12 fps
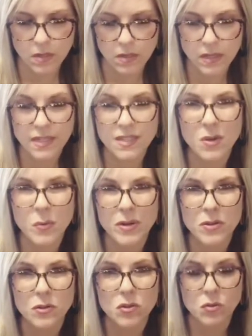until we
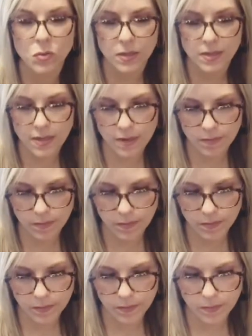destroyed them.
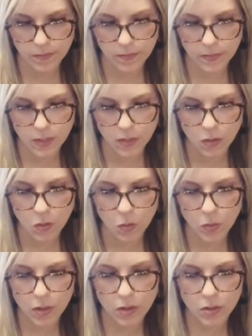
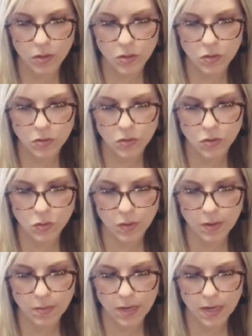Will you
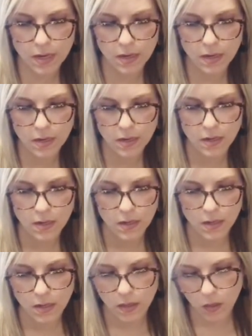destroy me?
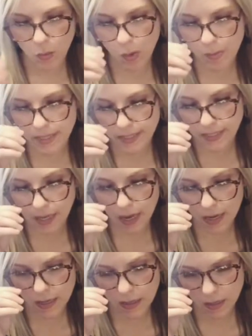The woman
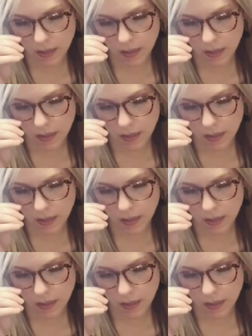sighed.